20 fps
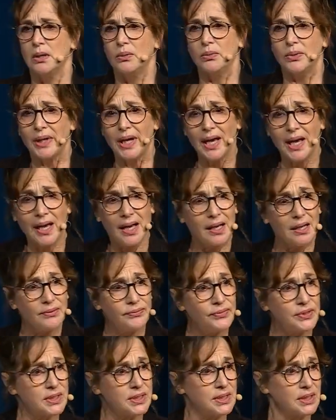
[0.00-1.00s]
We
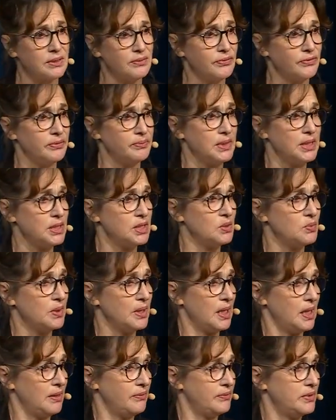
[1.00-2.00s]
have this information, we
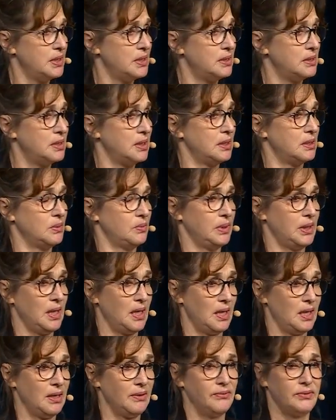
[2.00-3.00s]
have these data, we
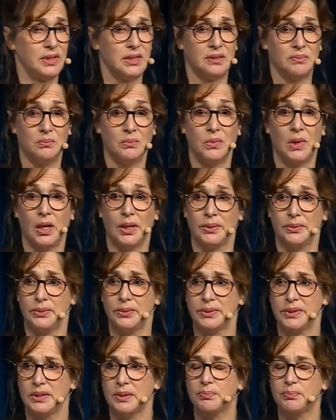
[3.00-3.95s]
have these models.